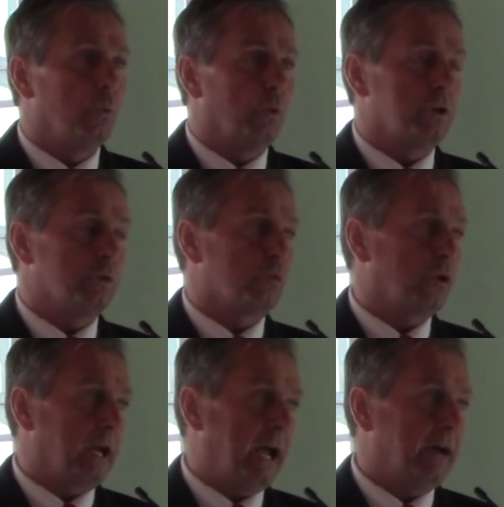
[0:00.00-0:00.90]
what you were
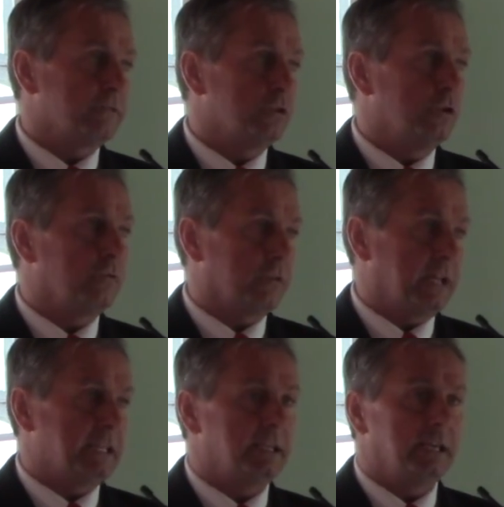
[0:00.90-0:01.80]
going to have to do for
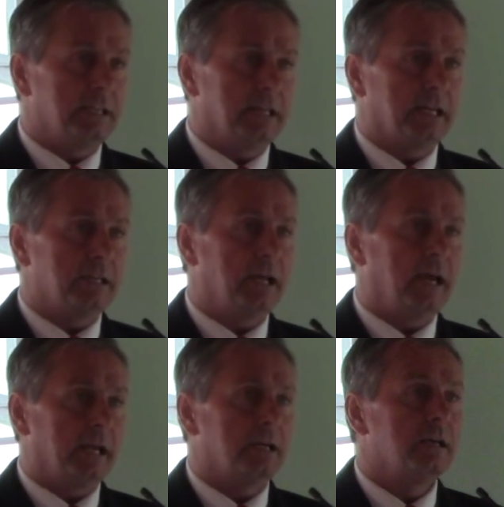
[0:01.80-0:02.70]
that kid that
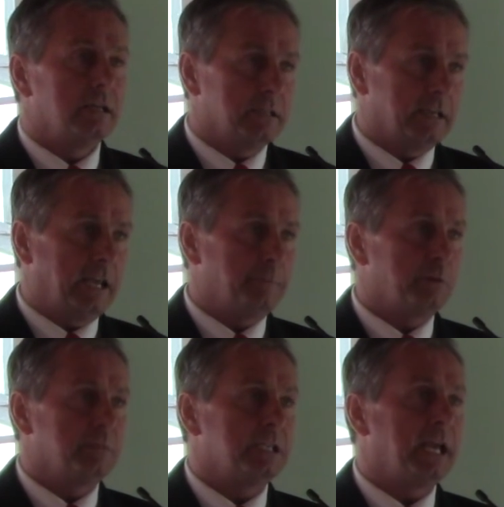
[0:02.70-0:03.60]
day to keep
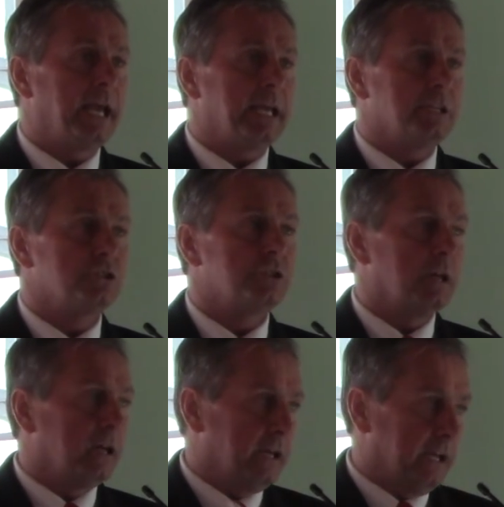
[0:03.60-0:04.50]
them engaged
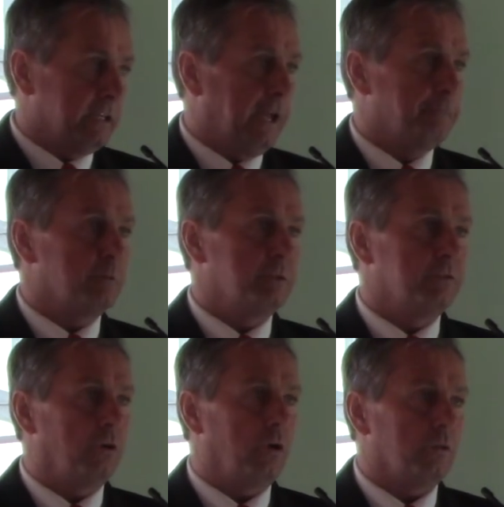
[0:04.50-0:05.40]
and keep them
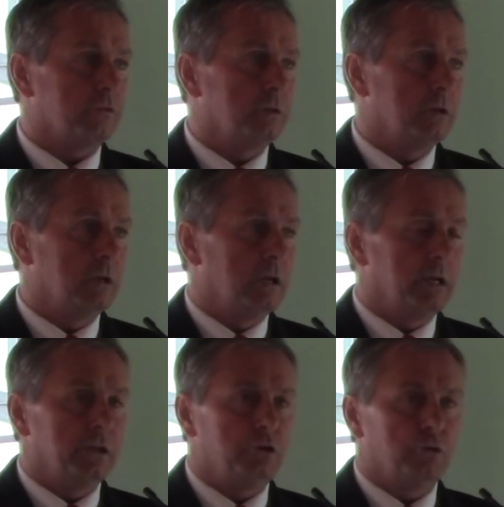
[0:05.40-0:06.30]
involved.
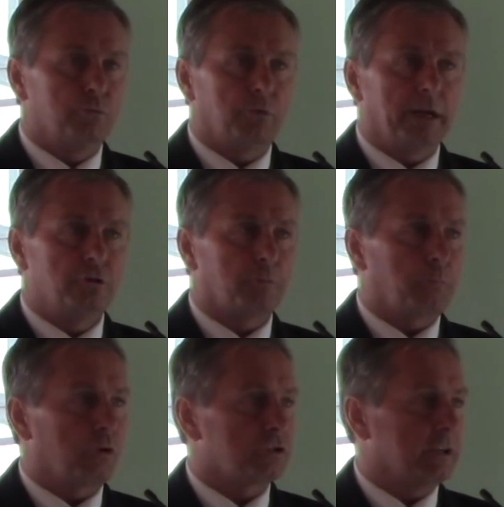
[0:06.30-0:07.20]
You read their
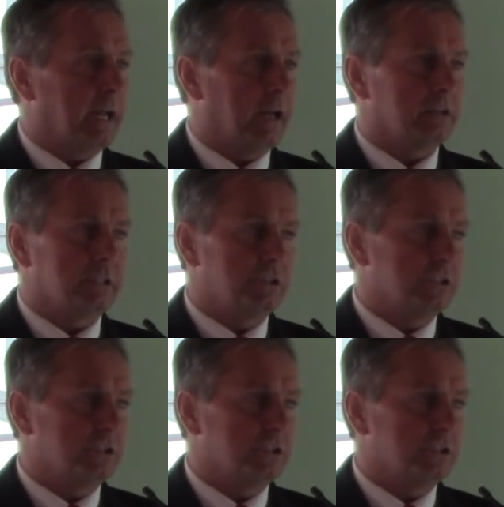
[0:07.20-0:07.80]
personality